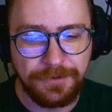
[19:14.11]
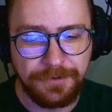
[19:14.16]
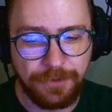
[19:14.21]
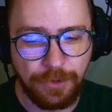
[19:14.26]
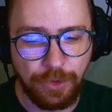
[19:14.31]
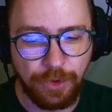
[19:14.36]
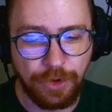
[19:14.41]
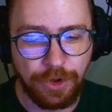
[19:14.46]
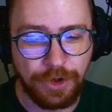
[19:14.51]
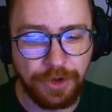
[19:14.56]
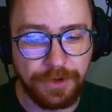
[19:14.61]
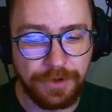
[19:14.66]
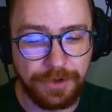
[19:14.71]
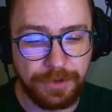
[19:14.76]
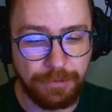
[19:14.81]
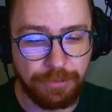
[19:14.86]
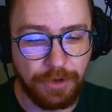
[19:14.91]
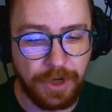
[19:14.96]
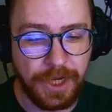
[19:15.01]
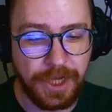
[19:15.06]
for the
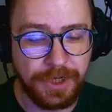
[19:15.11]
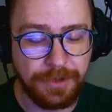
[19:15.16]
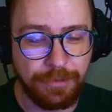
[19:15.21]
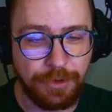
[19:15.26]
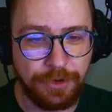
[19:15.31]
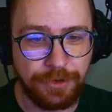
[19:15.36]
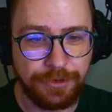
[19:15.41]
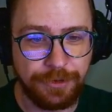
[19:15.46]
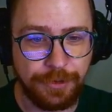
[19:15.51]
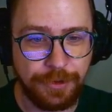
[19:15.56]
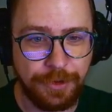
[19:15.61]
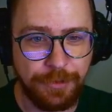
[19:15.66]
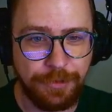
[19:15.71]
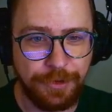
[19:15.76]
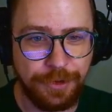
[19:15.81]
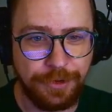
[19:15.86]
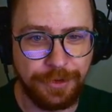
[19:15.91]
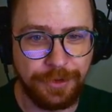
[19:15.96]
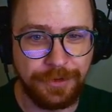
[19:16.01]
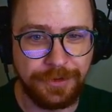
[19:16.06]
brand personal
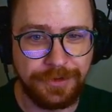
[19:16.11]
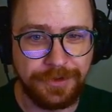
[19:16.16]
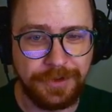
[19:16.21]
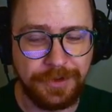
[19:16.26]
computers.